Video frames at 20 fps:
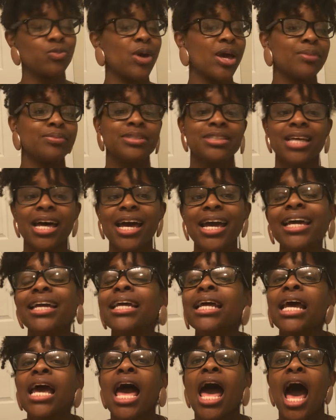website.
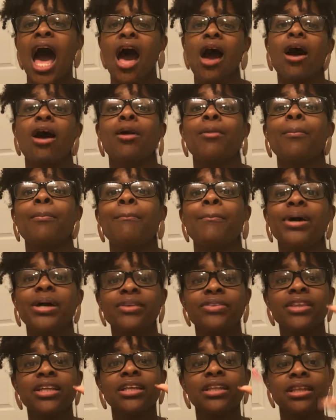I'll
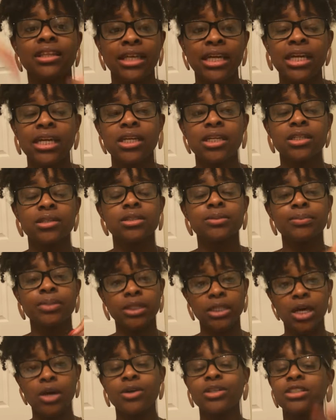put the link
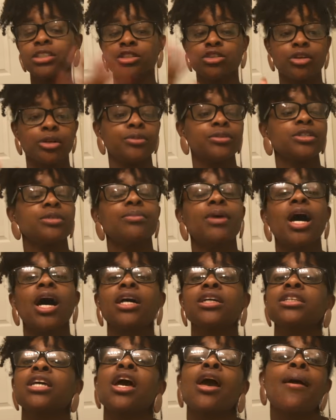below in the description
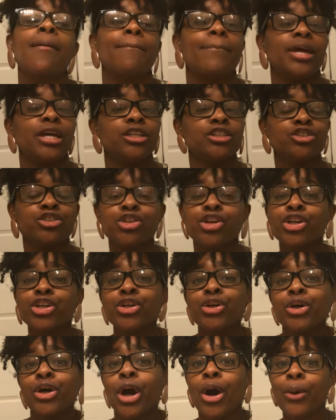box. Make sure you
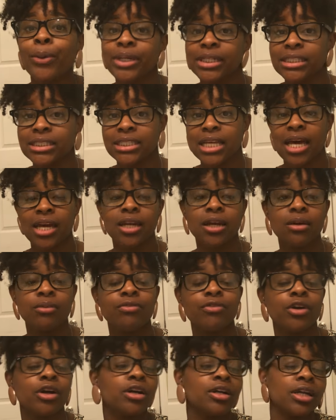go and sign up
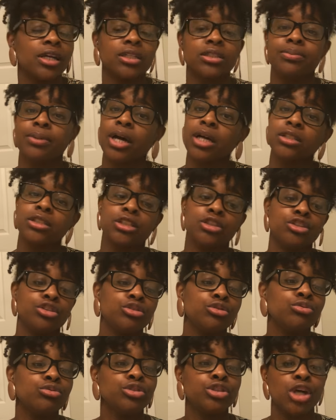for her next box because
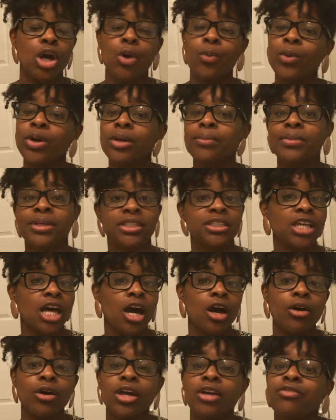you don't want to miss
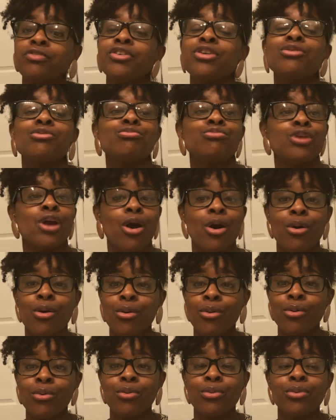out. If you
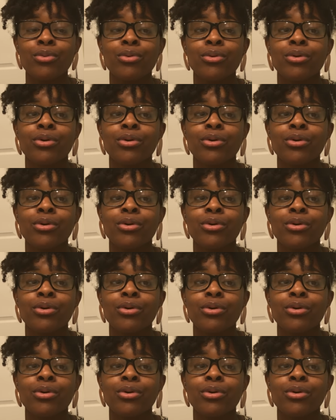know